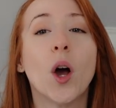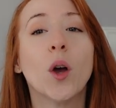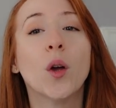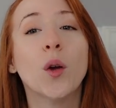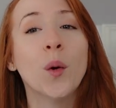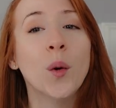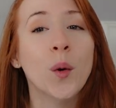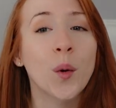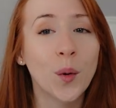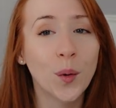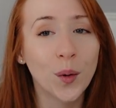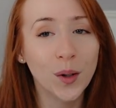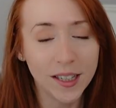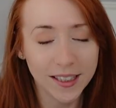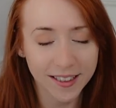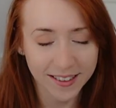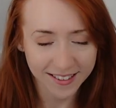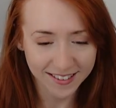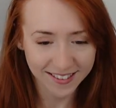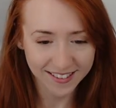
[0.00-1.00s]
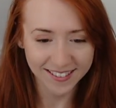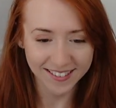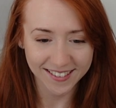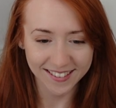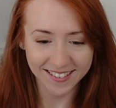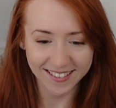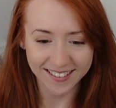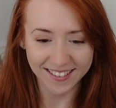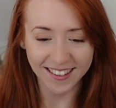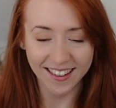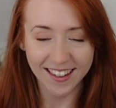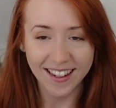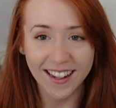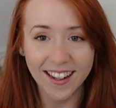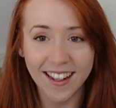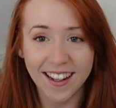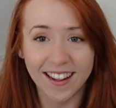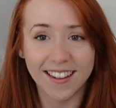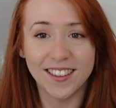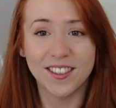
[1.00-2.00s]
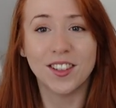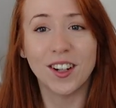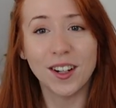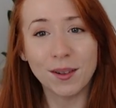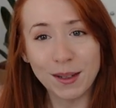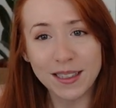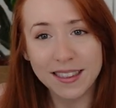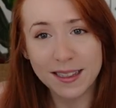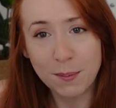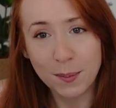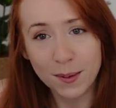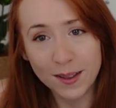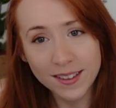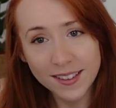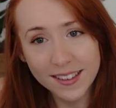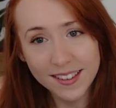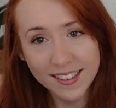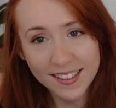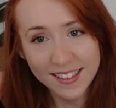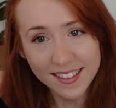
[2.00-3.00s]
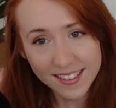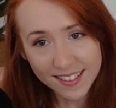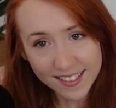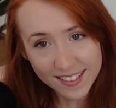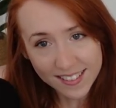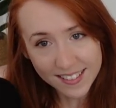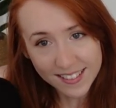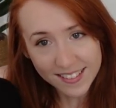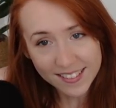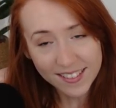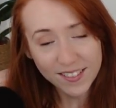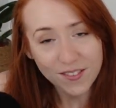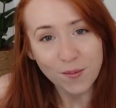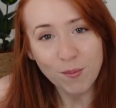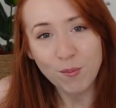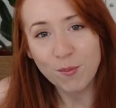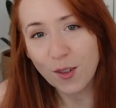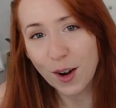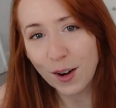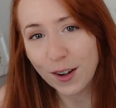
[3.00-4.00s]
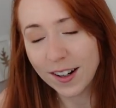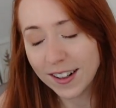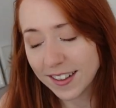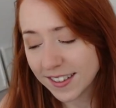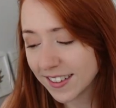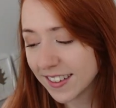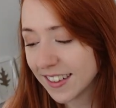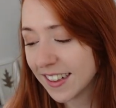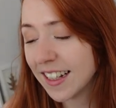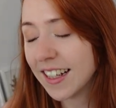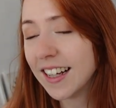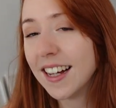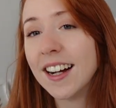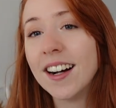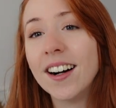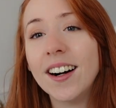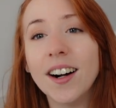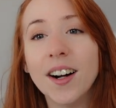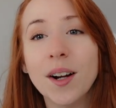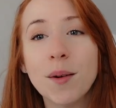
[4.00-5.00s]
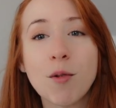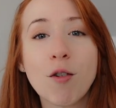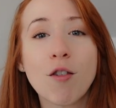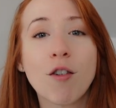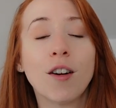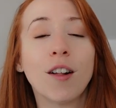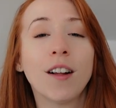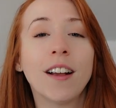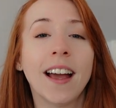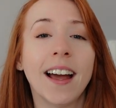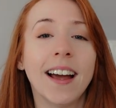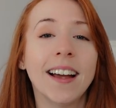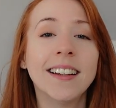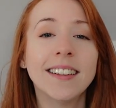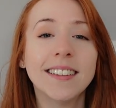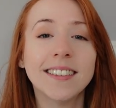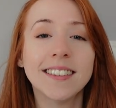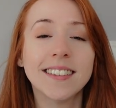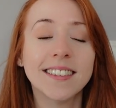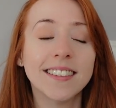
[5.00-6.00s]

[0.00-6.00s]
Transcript: Yoo-hoo. Do you like my slippers? Very nice. I hope you're all okay.